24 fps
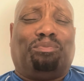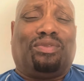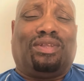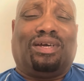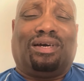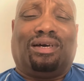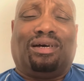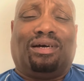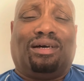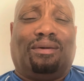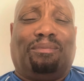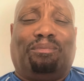
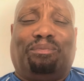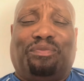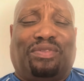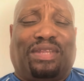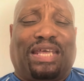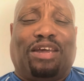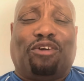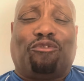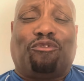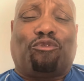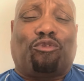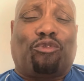
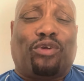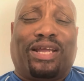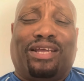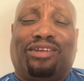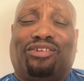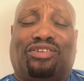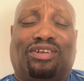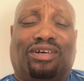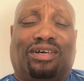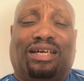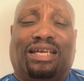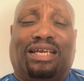they've
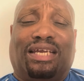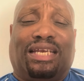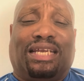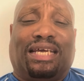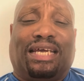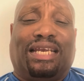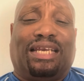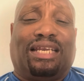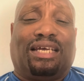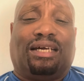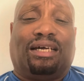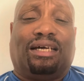raised
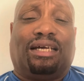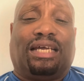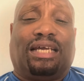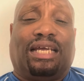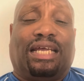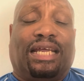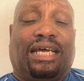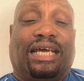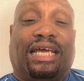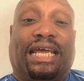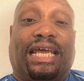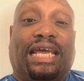the
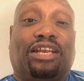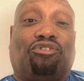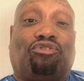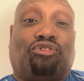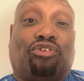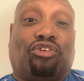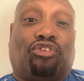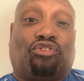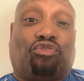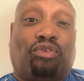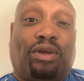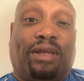
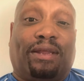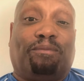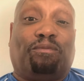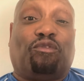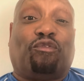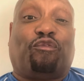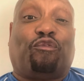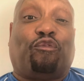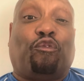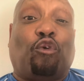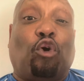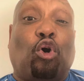interest rate
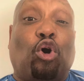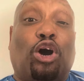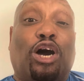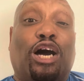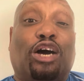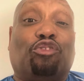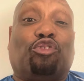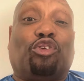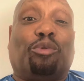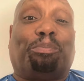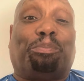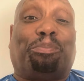
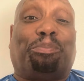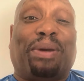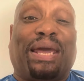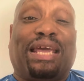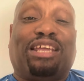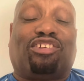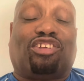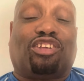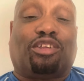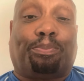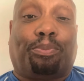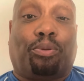400
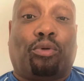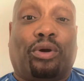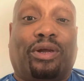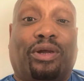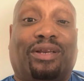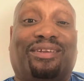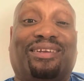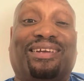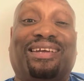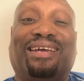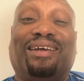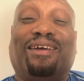basis
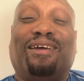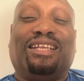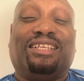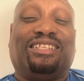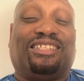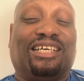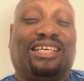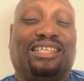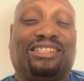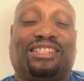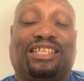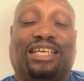points
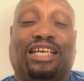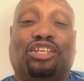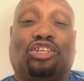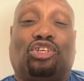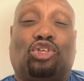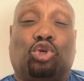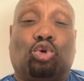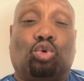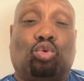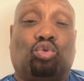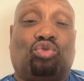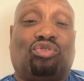just in
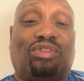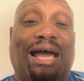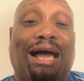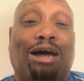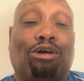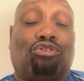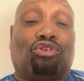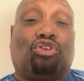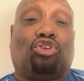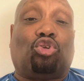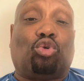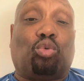
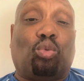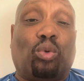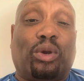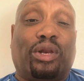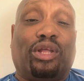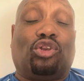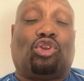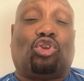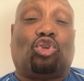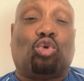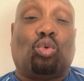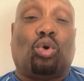
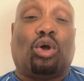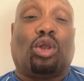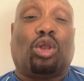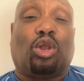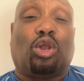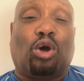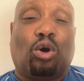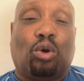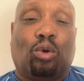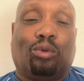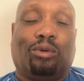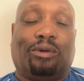2022
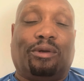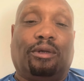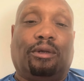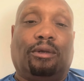alone.